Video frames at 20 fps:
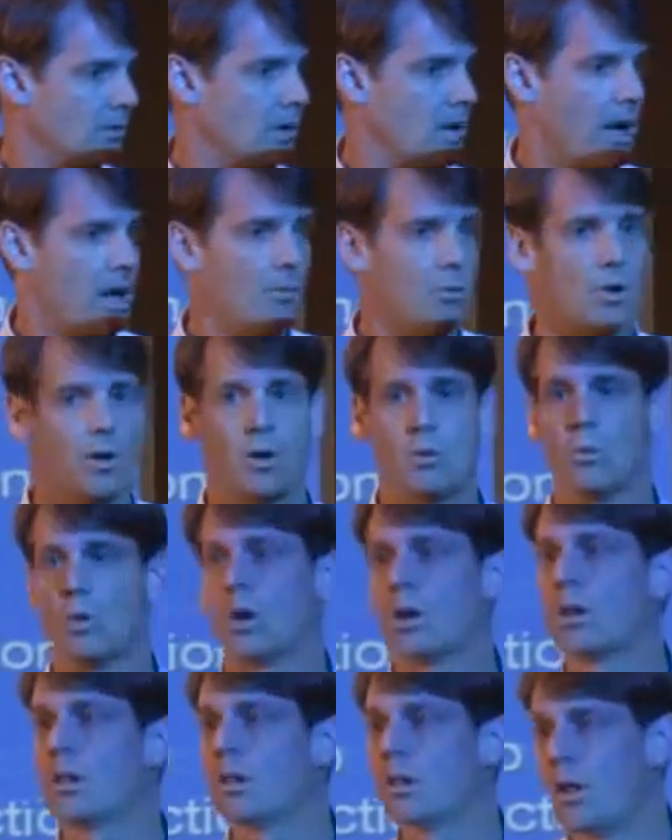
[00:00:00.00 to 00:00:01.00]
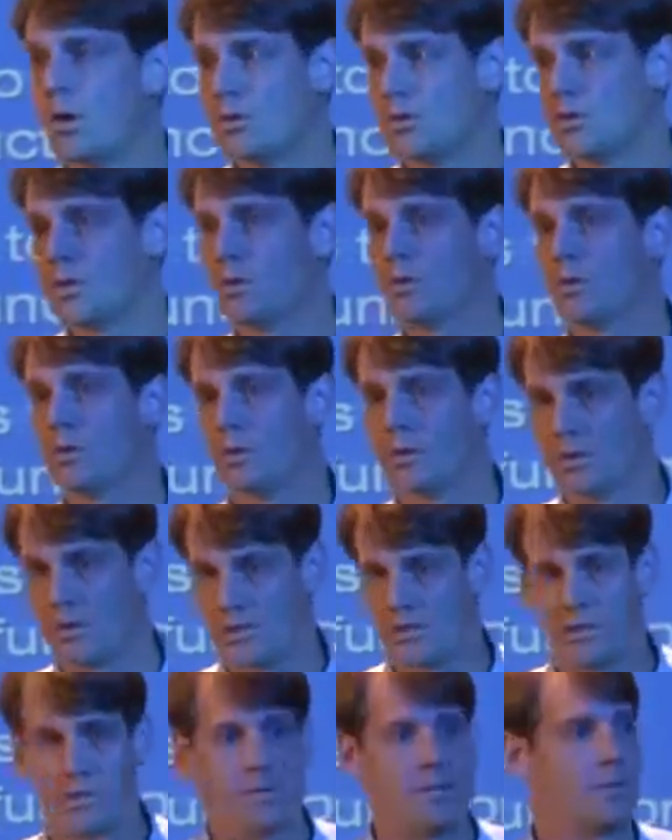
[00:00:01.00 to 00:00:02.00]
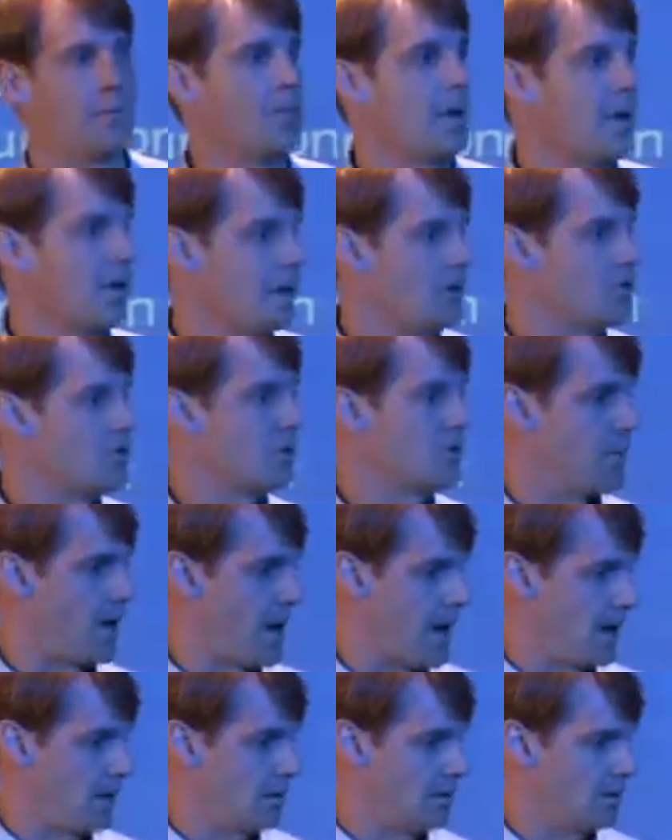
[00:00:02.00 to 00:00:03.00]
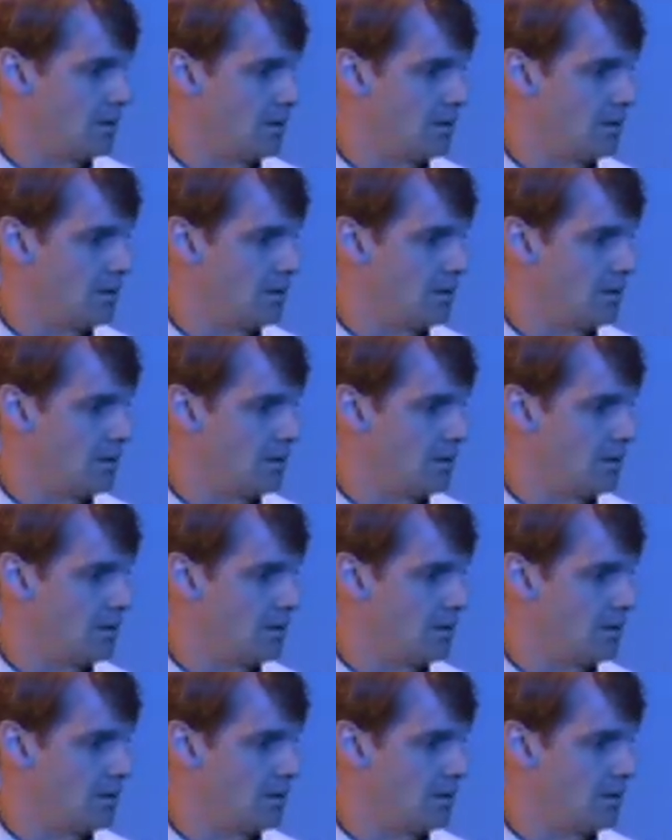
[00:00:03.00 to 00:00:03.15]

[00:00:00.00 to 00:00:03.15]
Okay? We're going to work closely with nursing to manage your pain.